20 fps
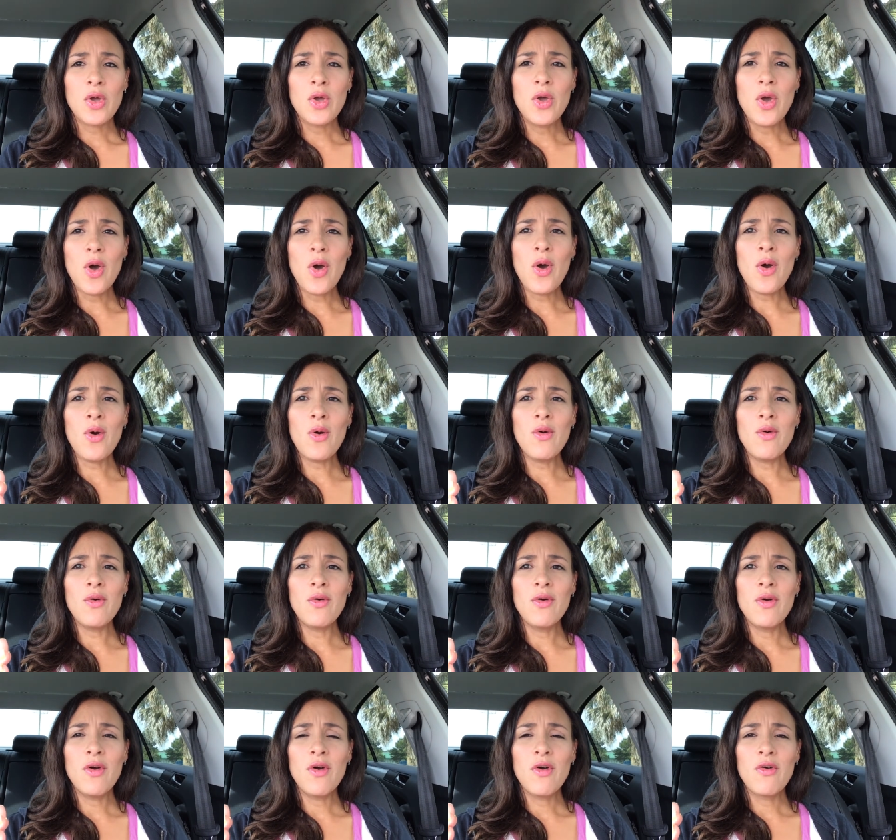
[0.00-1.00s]

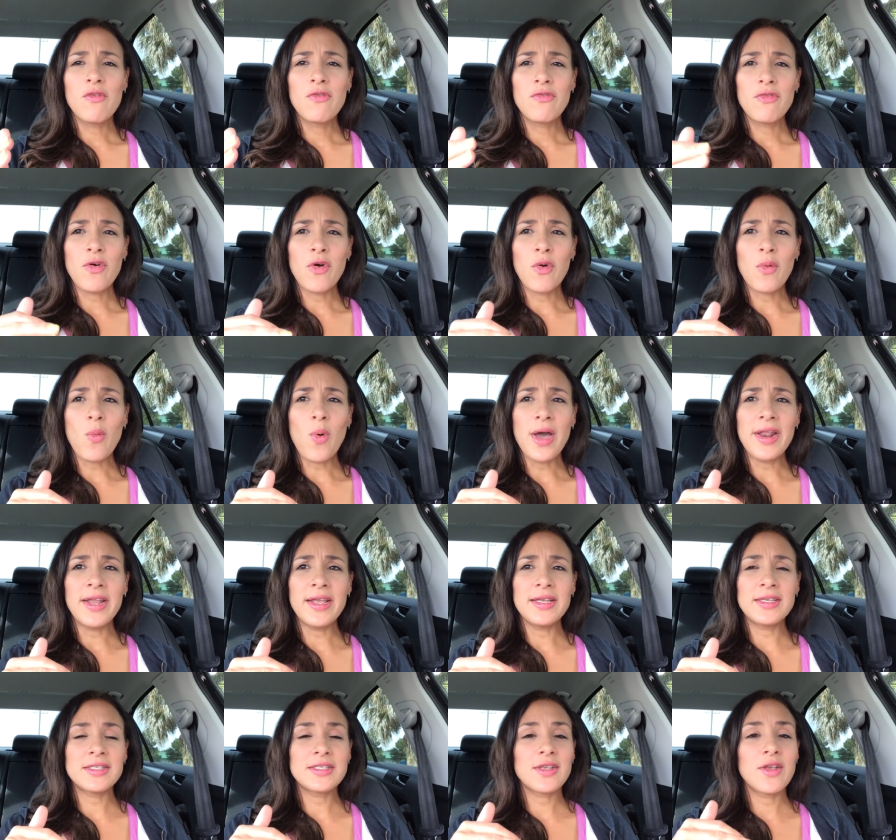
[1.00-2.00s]
Go for what
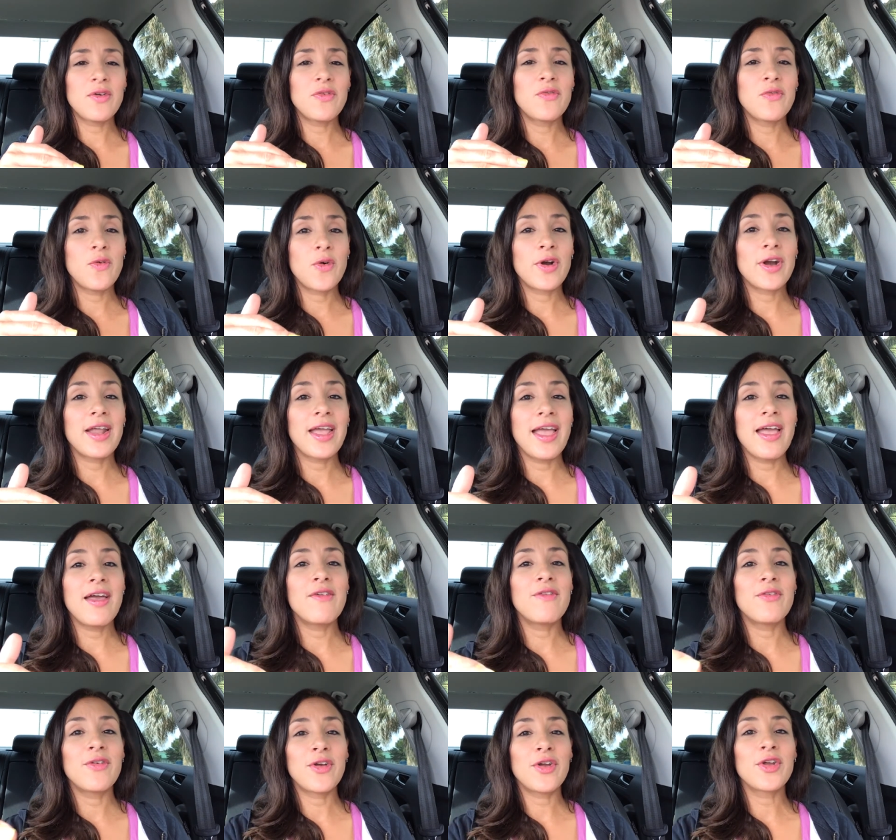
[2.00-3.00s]
is
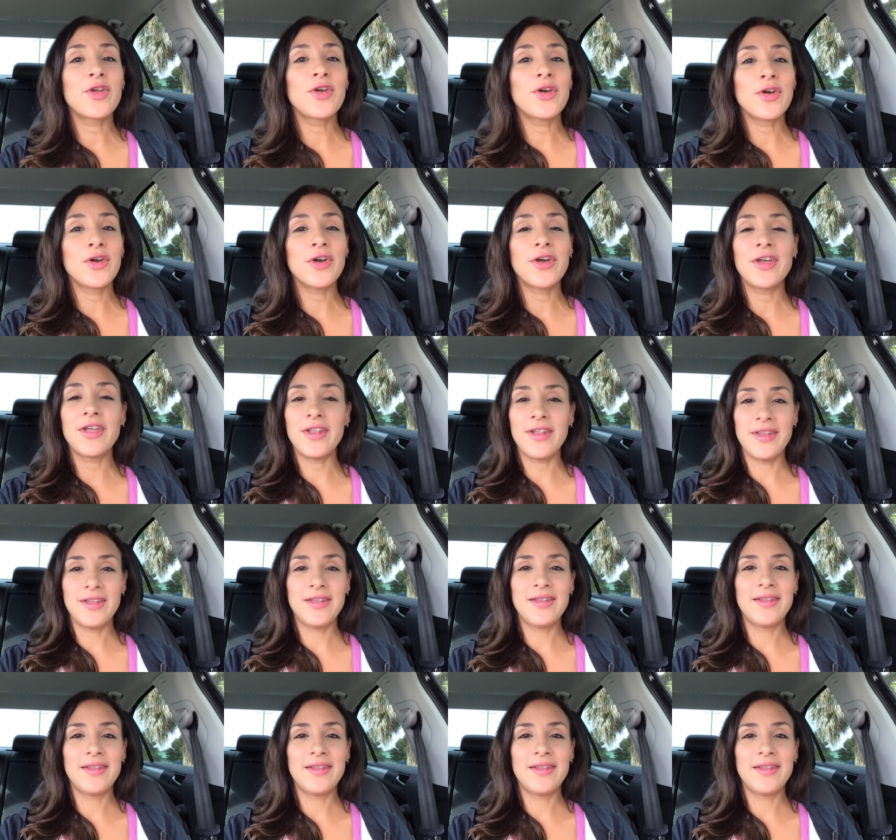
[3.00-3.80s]
forever good,